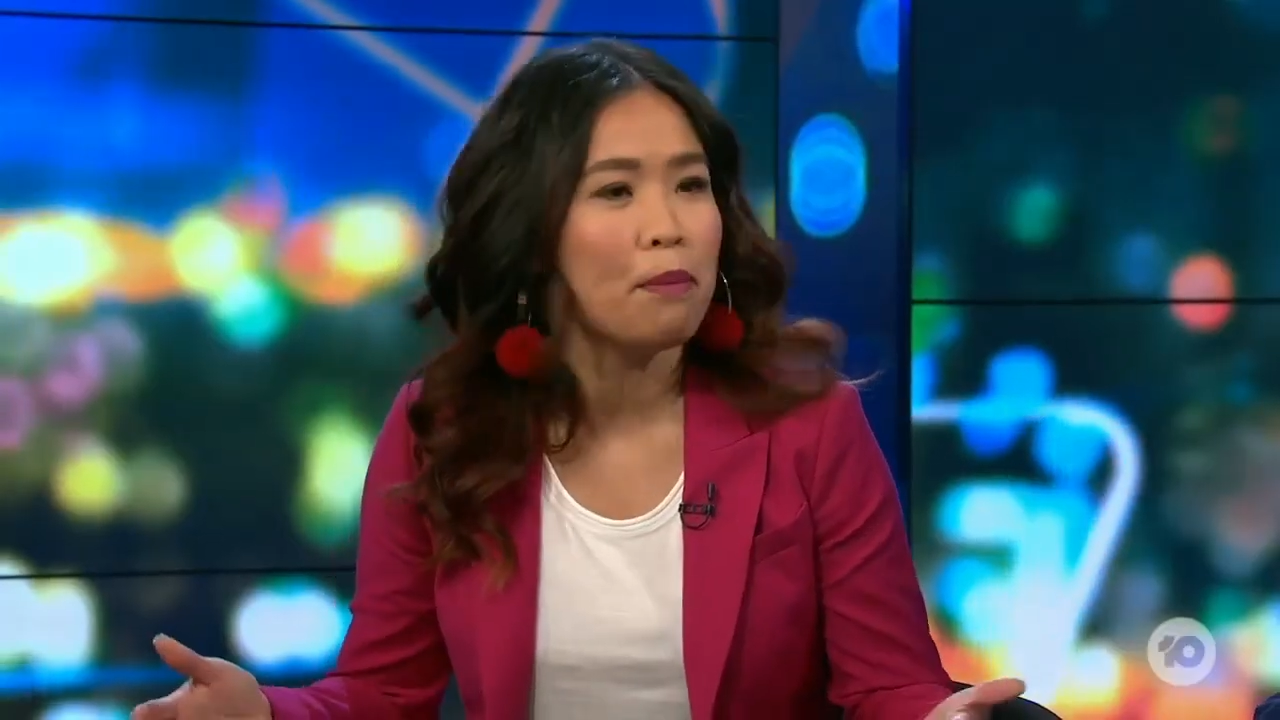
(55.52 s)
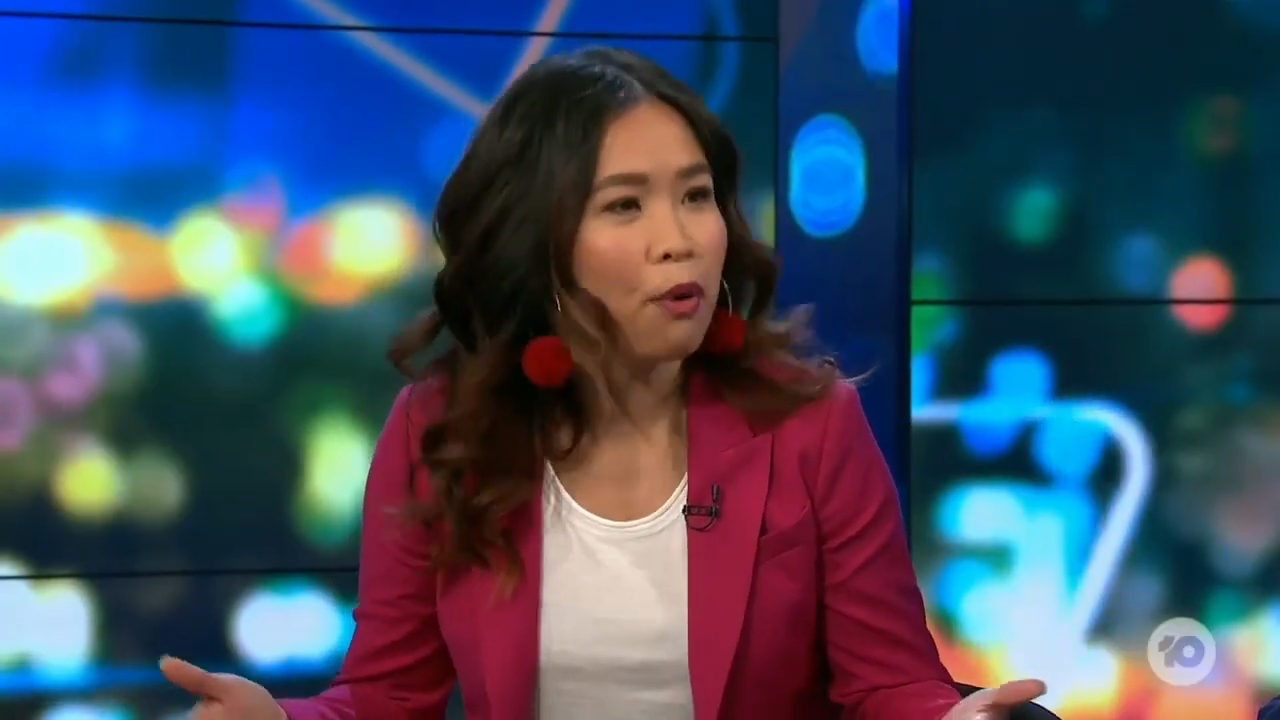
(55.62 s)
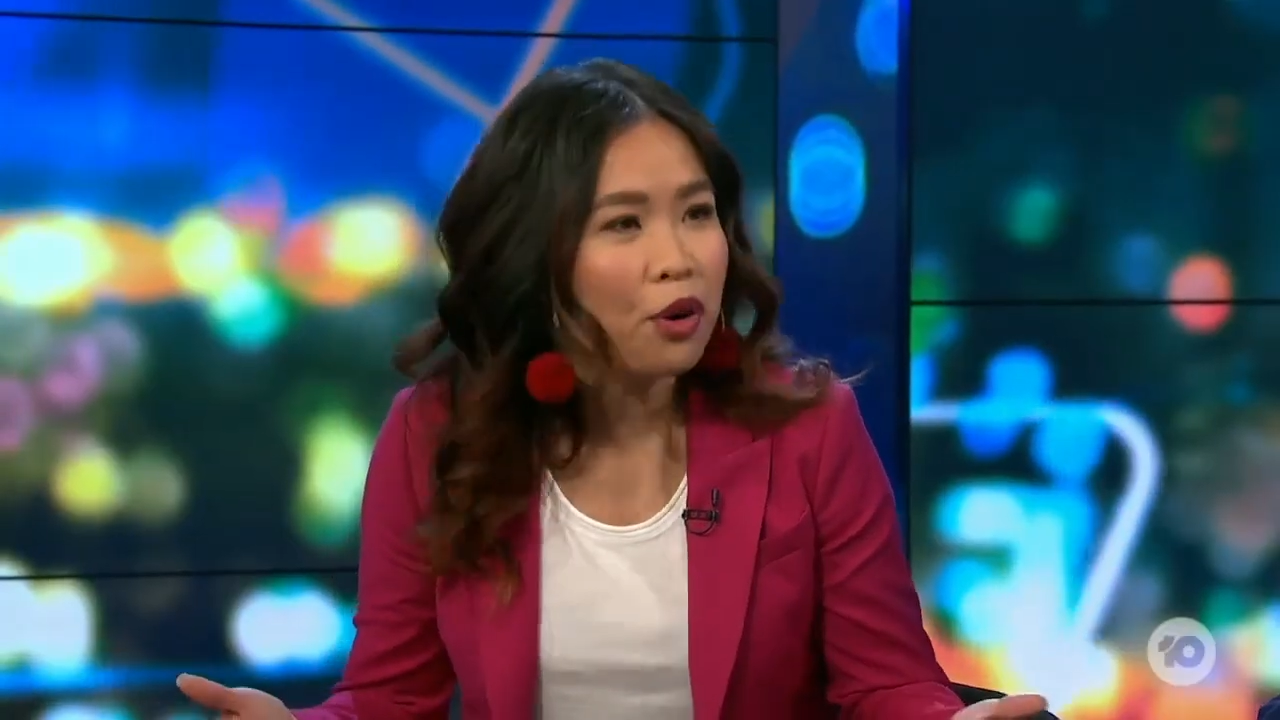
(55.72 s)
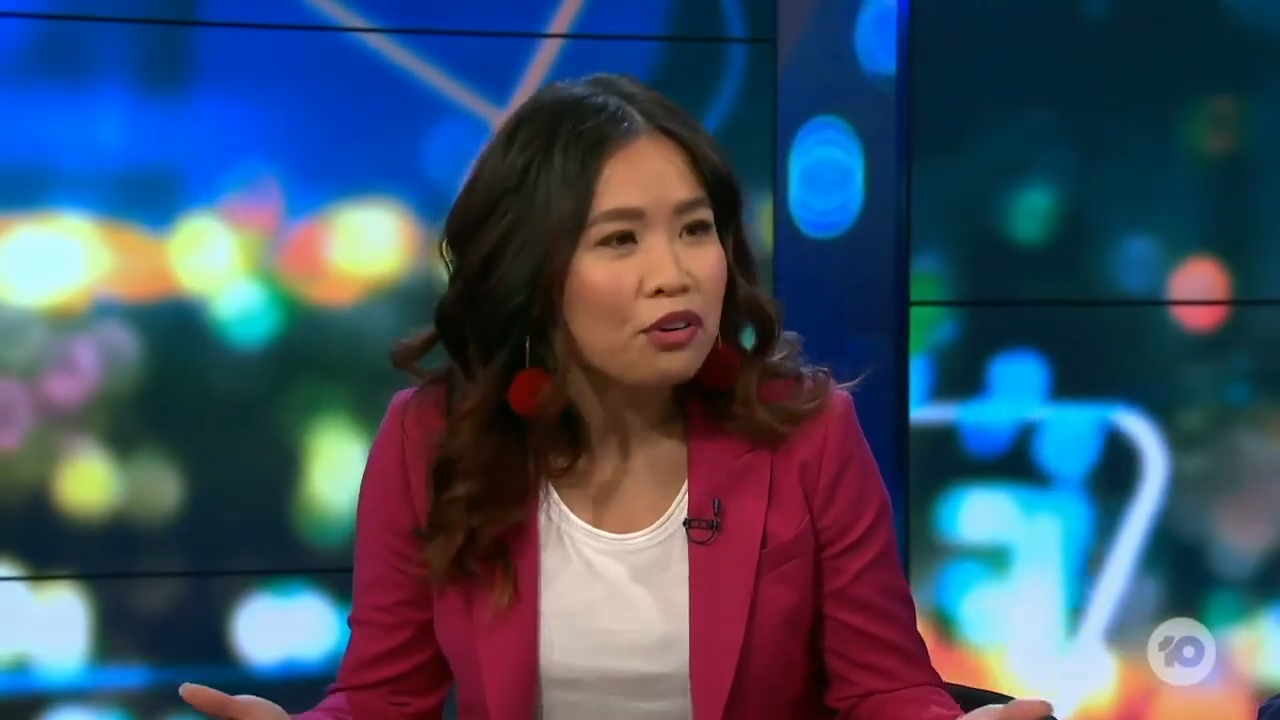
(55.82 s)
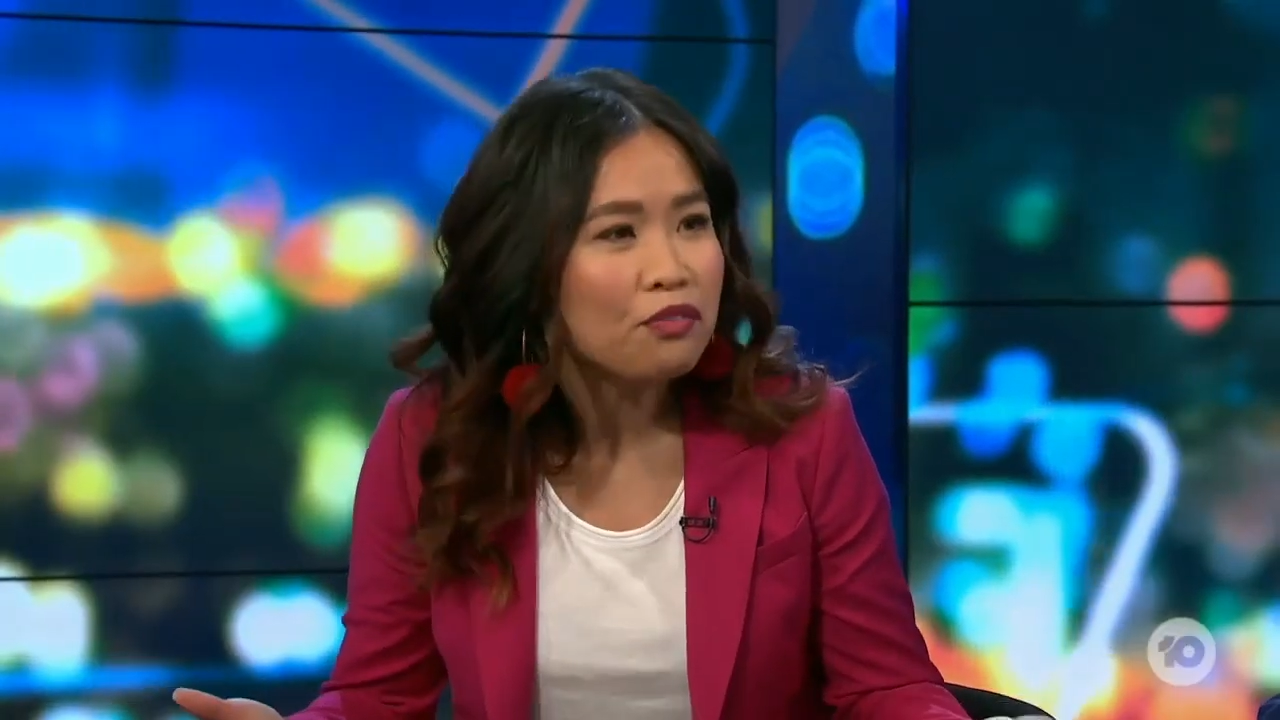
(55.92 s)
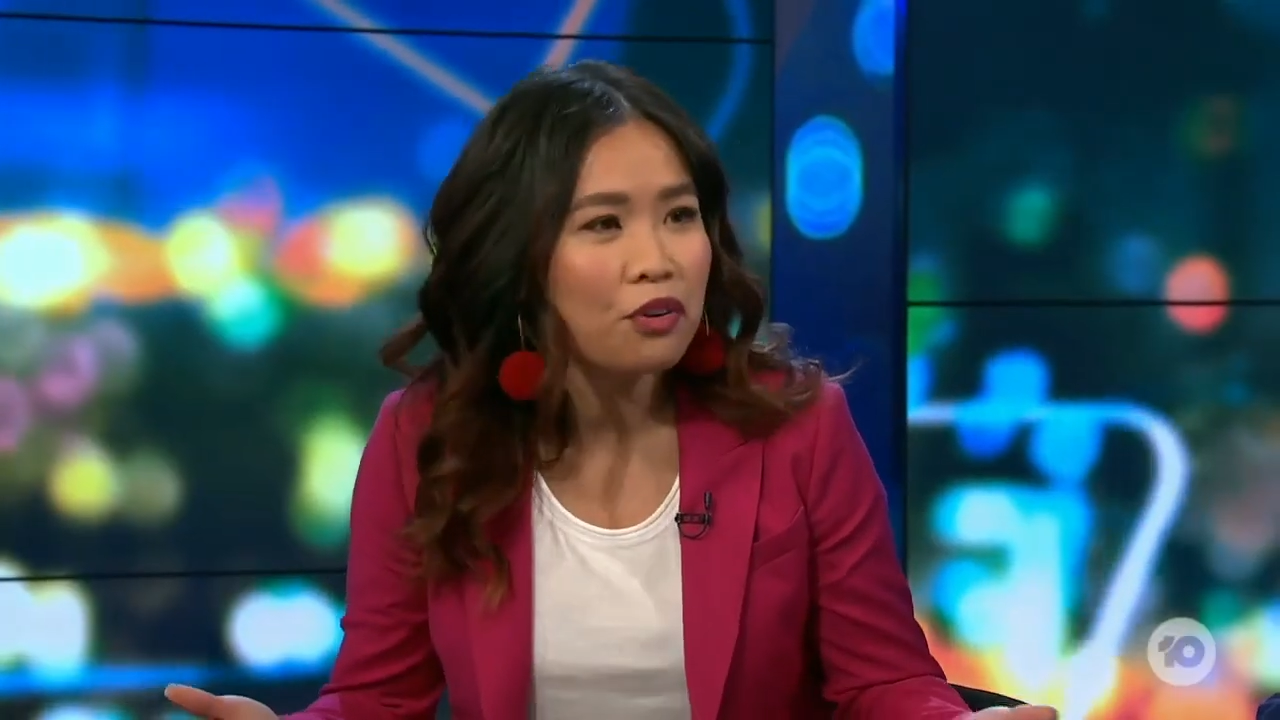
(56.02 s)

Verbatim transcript: on a boat